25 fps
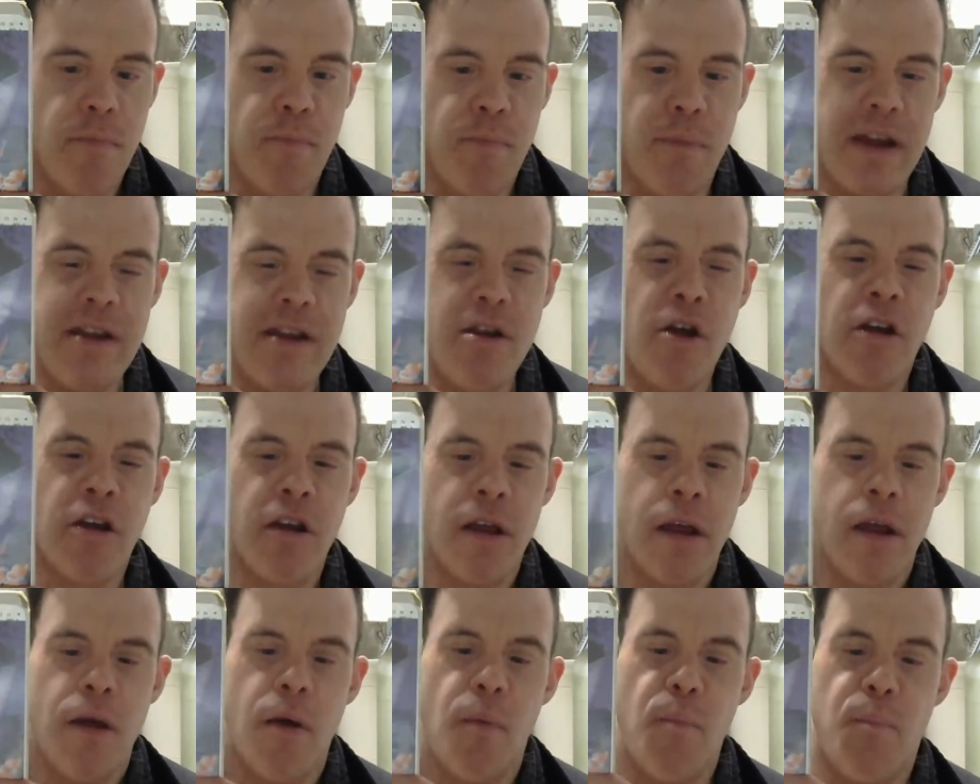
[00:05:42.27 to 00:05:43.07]
But you
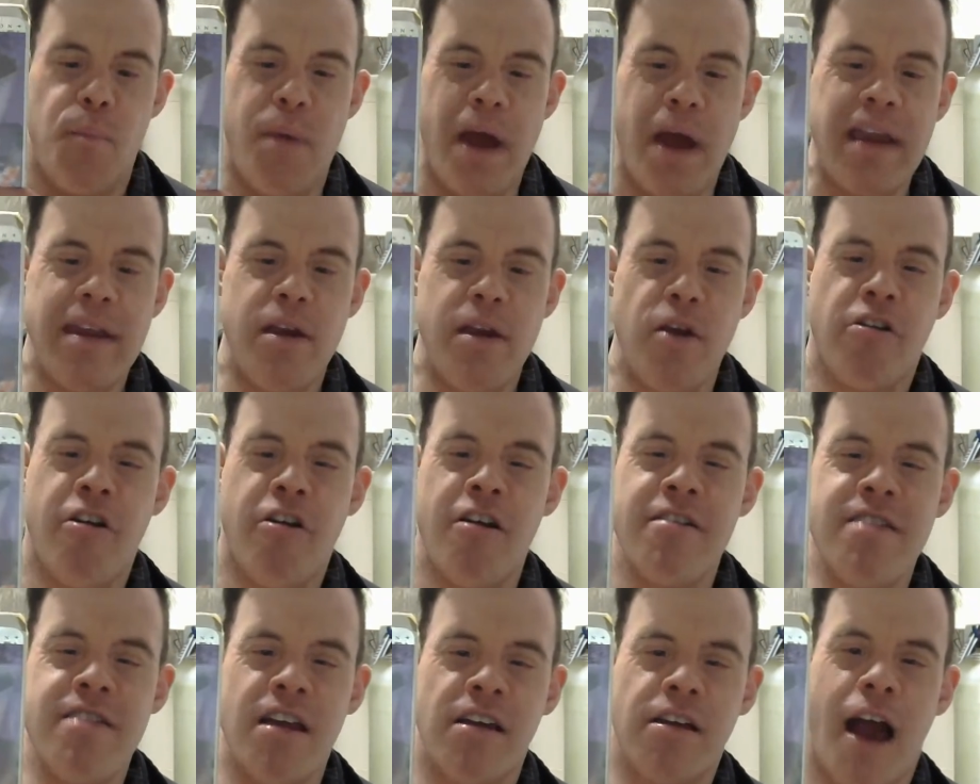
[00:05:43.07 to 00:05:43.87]

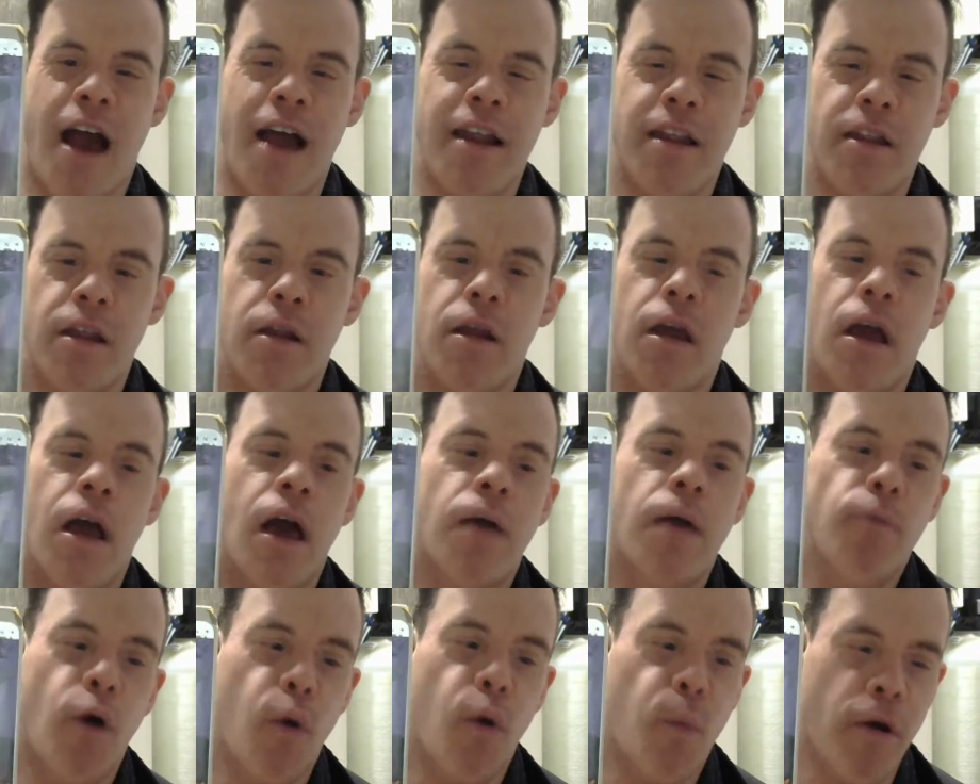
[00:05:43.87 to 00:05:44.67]
couldn't have got
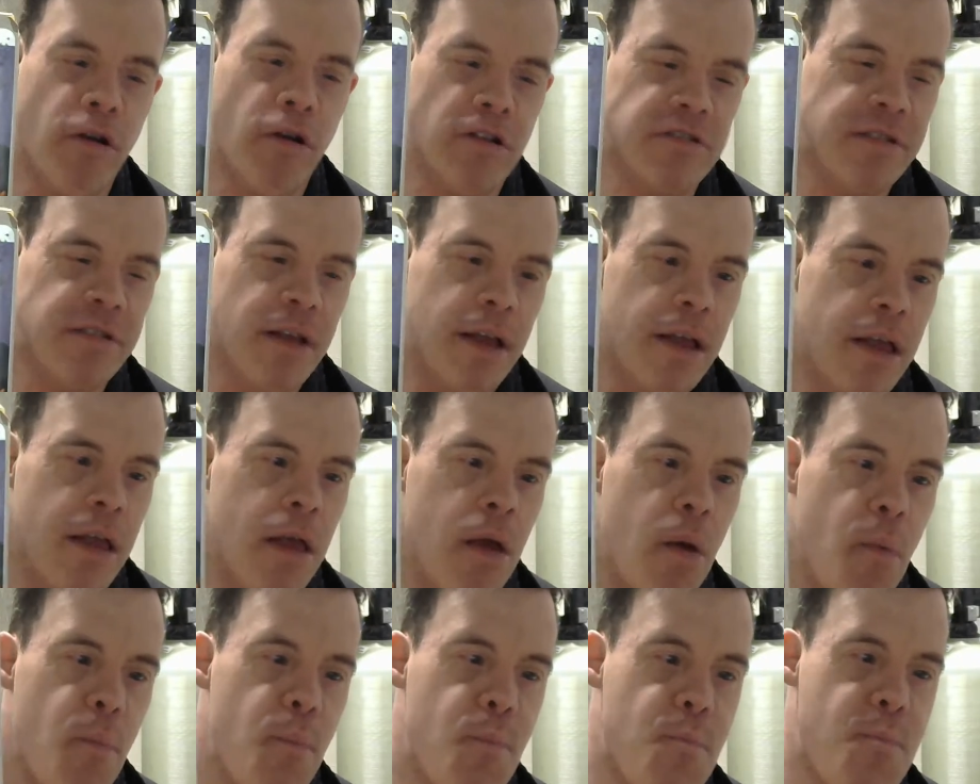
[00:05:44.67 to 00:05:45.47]
more worse.
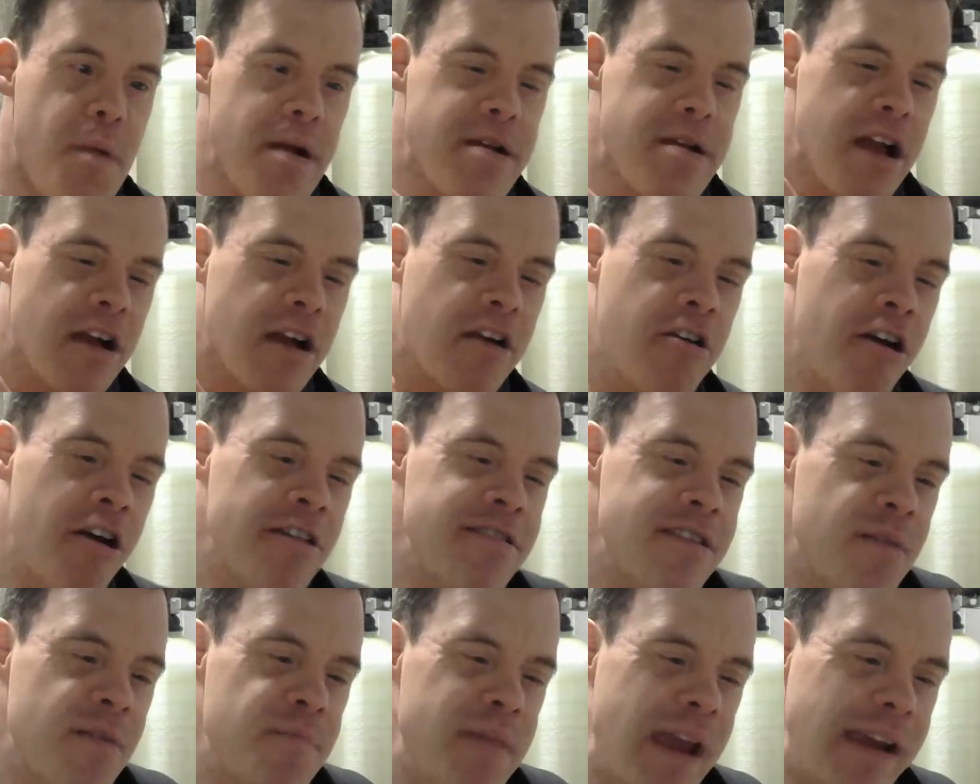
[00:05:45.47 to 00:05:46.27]
But you
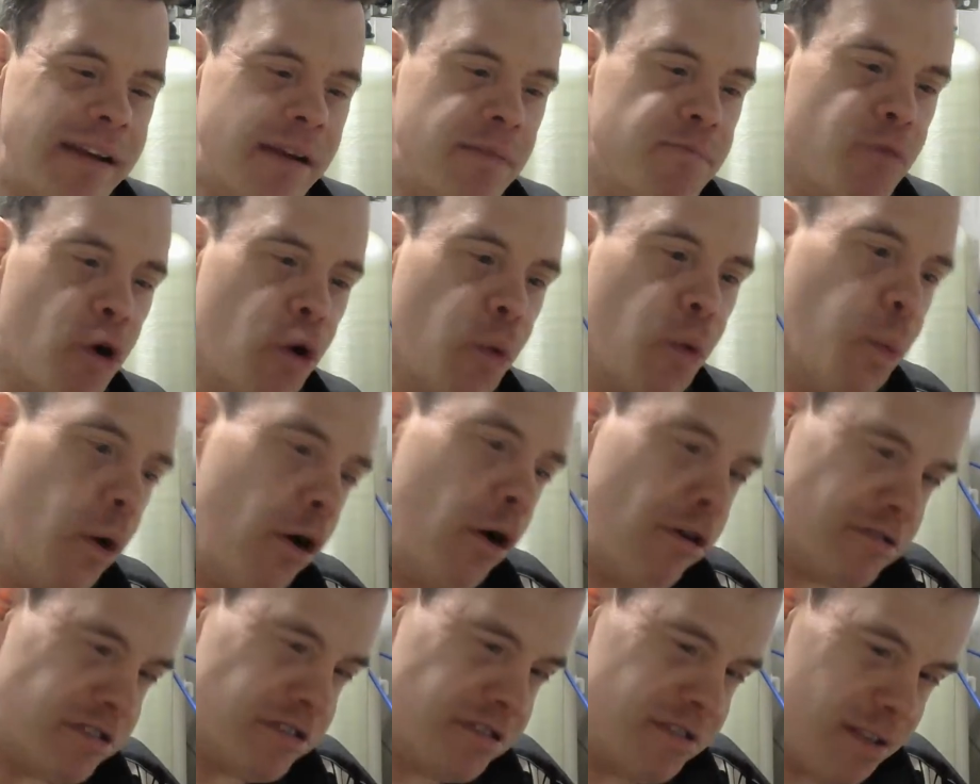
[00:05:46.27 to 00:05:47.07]
couldn't have made it more
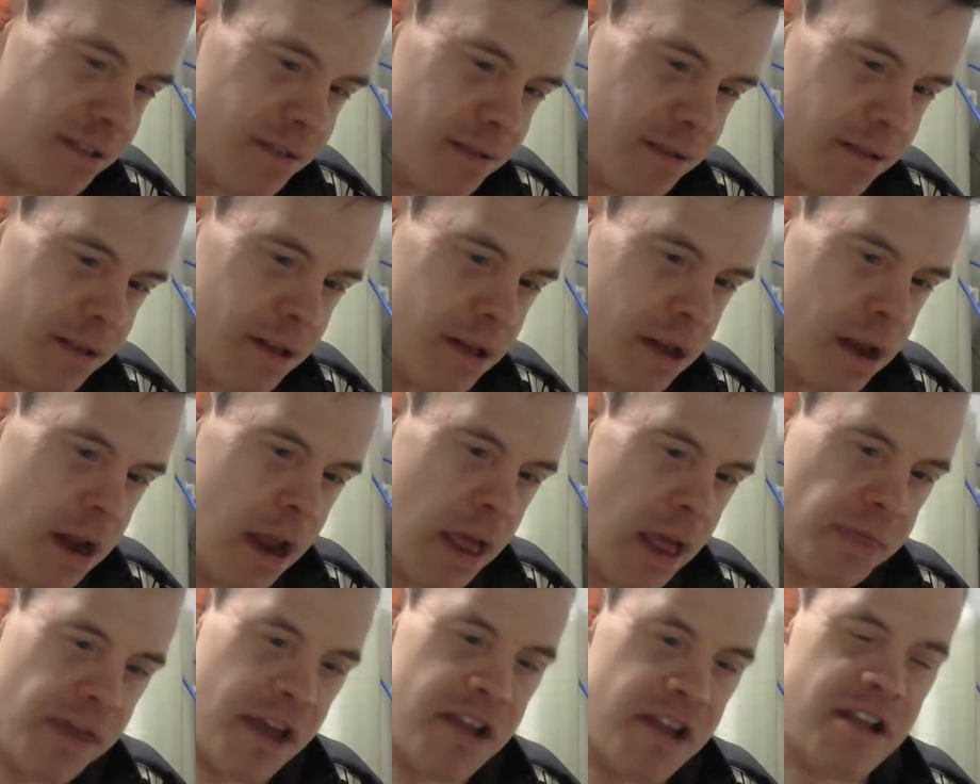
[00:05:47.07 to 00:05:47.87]
worse
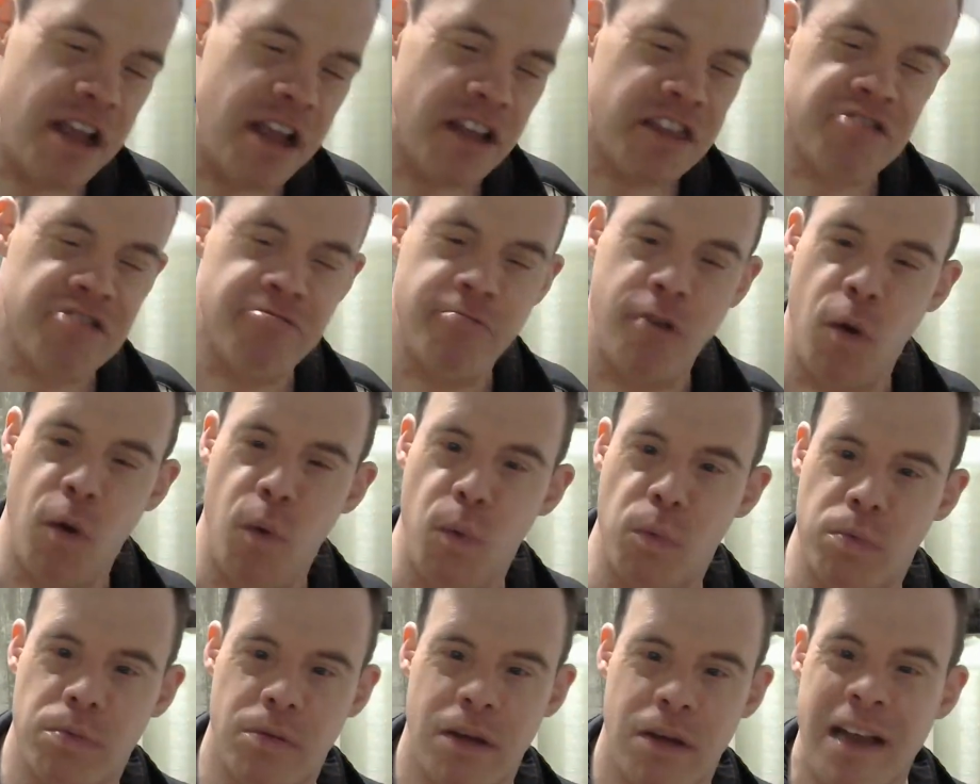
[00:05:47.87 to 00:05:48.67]
than just
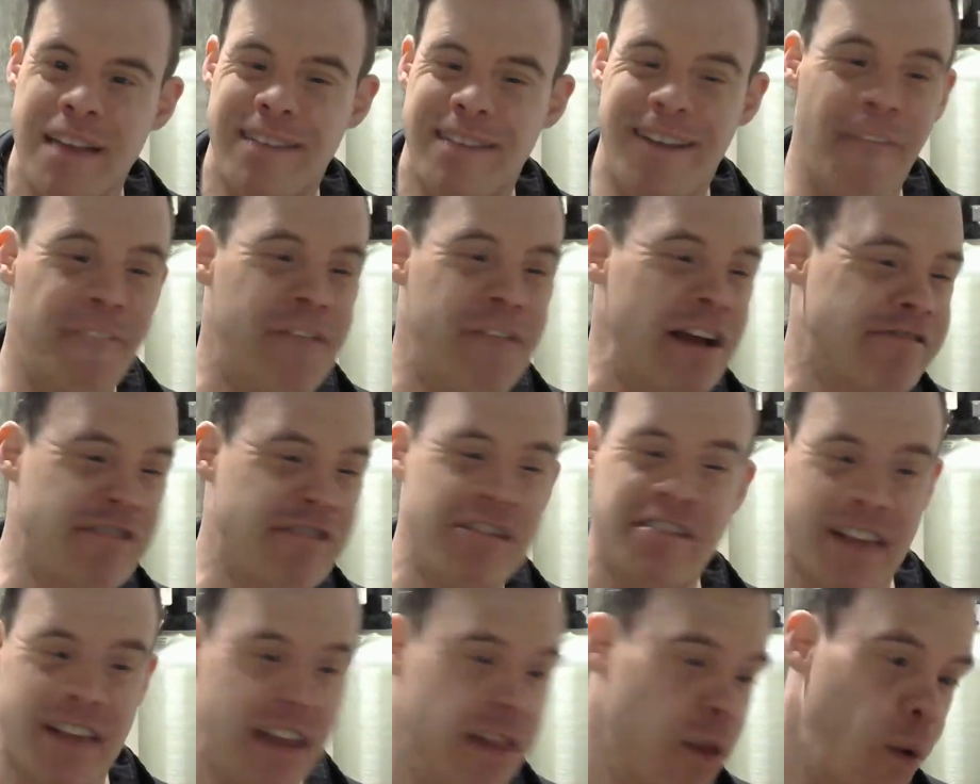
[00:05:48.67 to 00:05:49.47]
threw
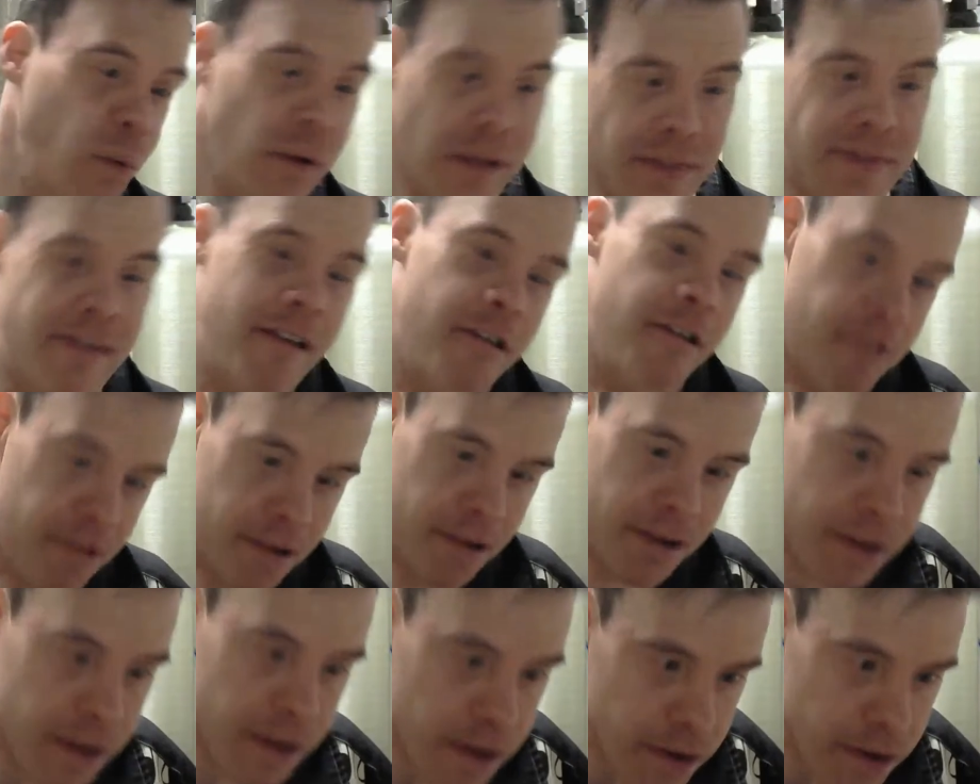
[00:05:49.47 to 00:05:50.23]
Sylvester Stallone in there.